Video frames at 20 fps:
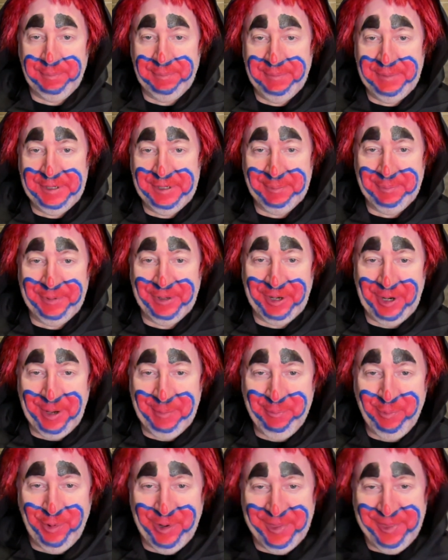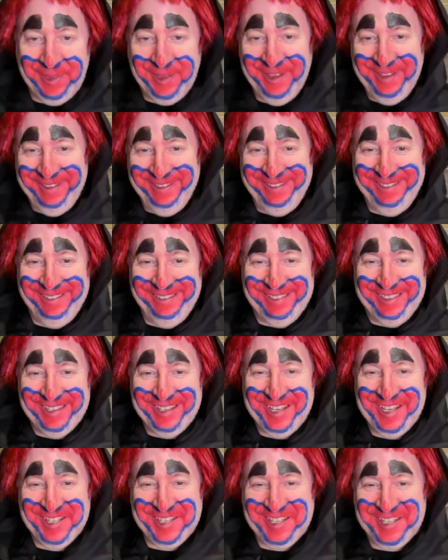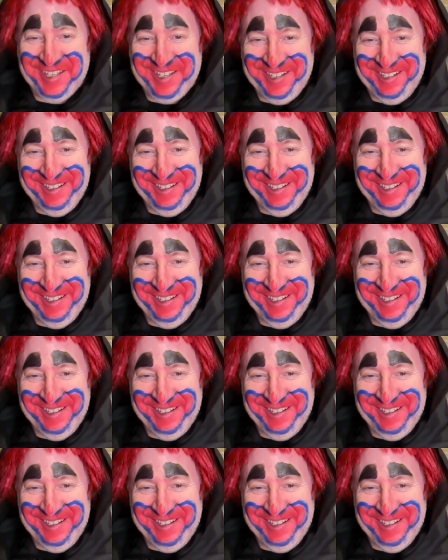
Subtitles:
put up with this.